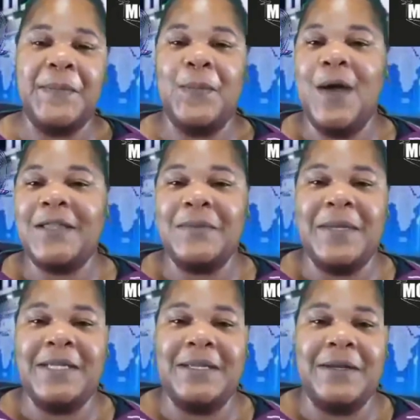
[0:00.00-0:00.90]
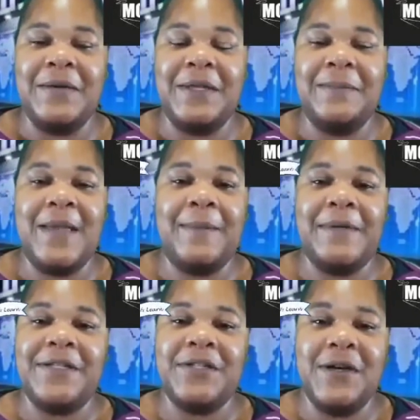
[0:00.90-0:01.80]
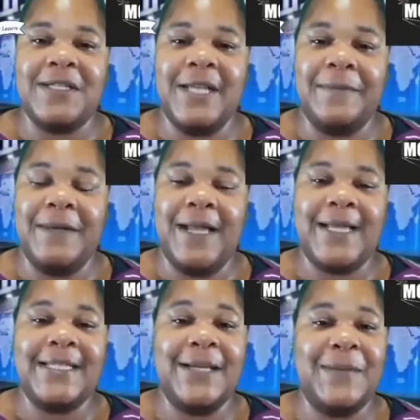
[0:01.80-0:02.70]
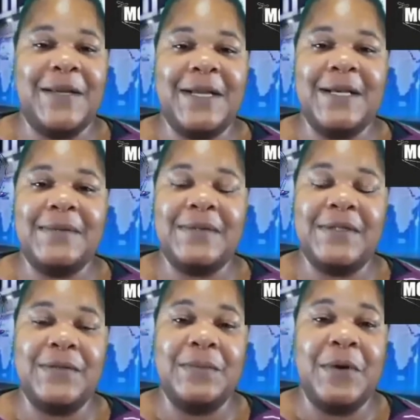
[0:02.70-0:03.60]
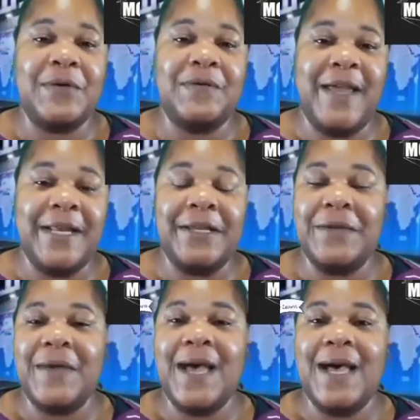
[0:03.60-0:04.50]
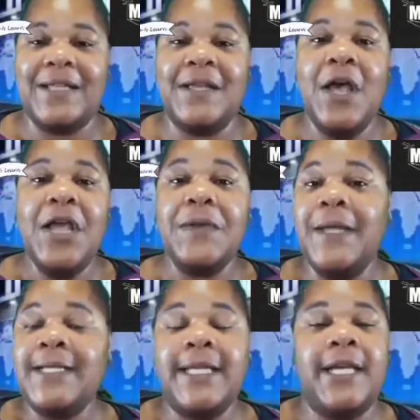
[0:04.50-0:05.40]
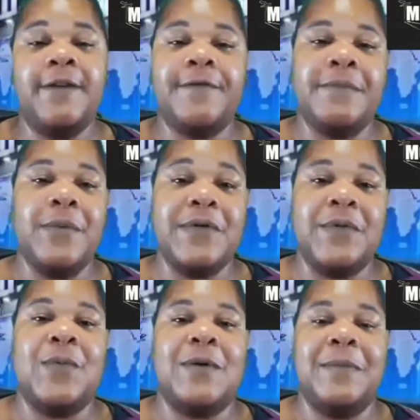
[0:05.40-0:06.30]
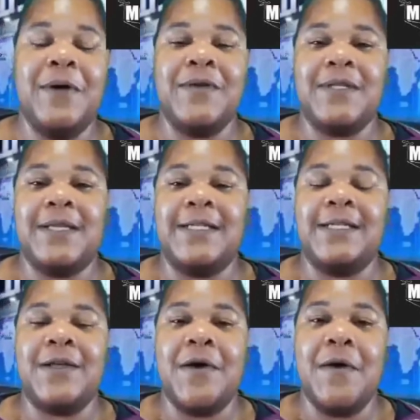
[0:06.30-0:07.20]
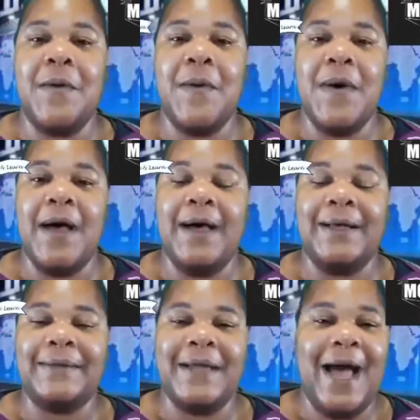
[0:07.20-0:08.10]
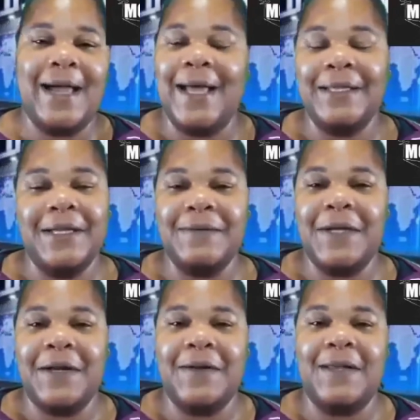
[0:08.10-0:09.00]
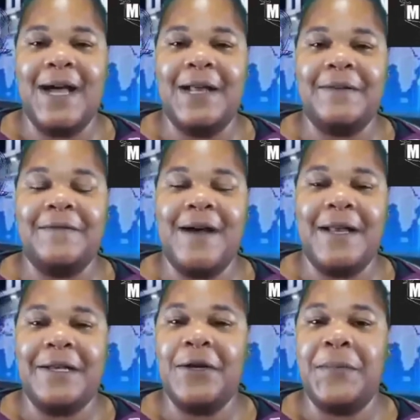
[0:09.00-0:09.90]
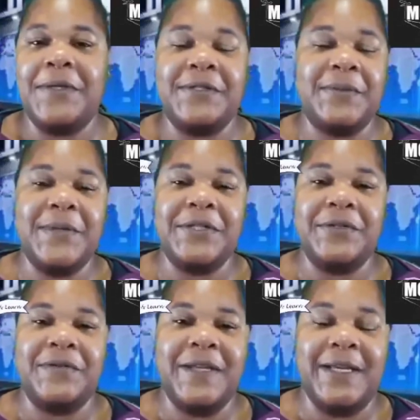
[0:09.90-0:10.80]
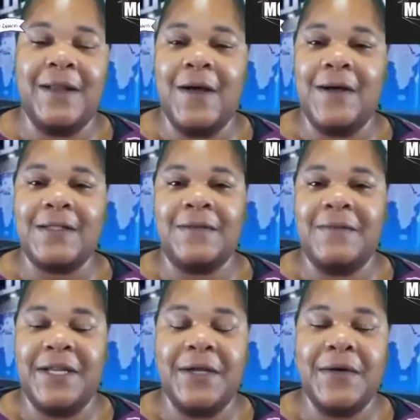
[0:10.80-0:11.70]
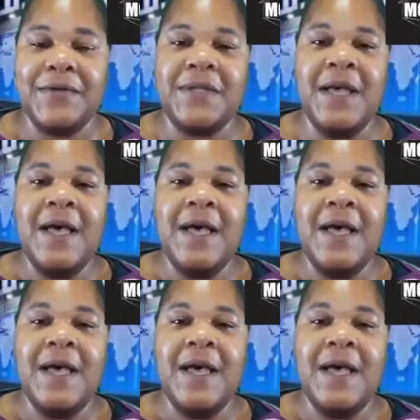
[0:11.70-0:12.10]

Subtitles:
Rather me, you know, yip yapping and jaw japping, like I said, when it comes to motivating you guys, you need to hear from more than one person. And so I love looking online and finding dope inspirational vlogs or videos.